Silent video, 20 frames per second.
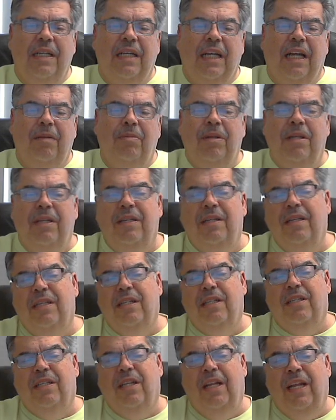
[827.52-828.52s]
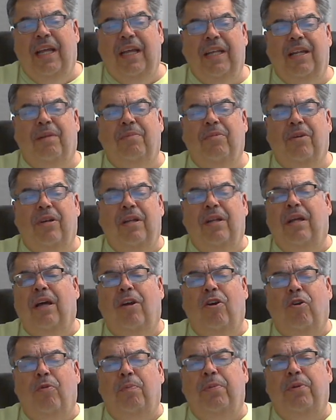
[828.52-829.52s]
I mean, tonight I'm gonna. I
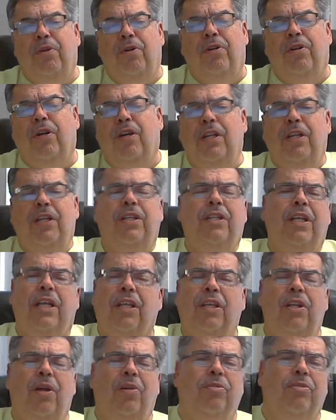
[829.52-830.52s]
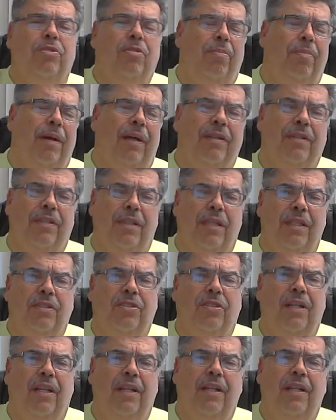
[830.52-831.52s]
hope you're gonna take notes about
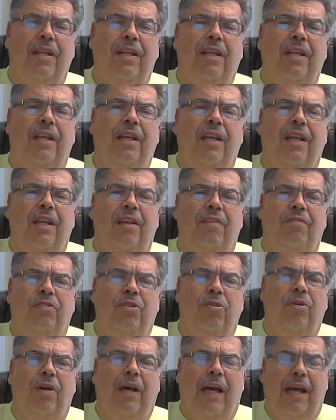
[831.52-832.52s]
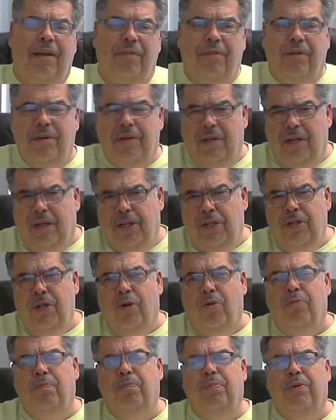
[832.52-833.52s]
this, and if you have a, a
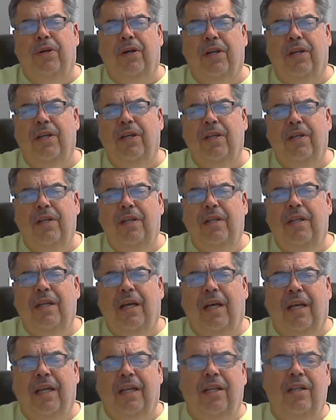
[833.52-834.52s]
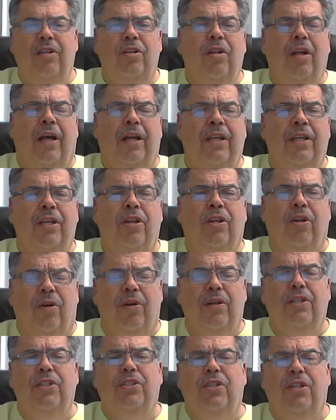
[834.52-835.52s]
notebook, I can. I
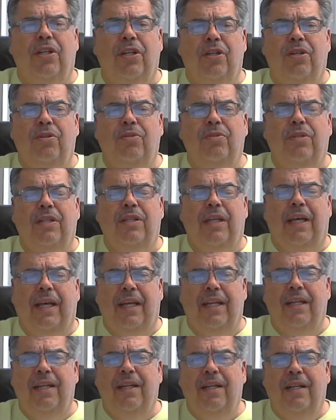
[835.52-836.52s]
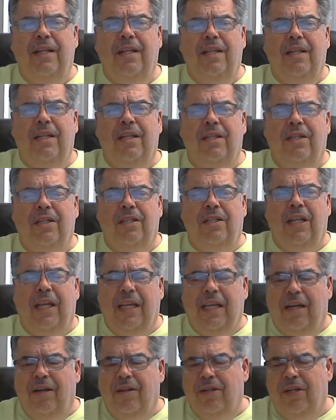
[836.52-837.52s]
encourage you to do that. To take
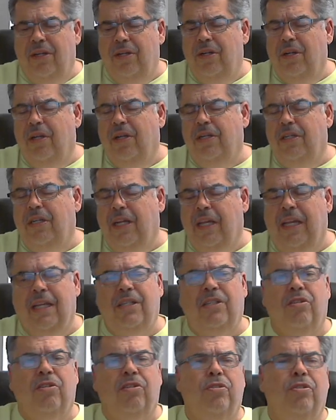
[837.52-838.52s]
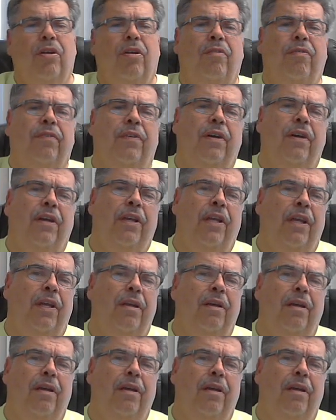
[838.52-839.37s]
out a to get yourself a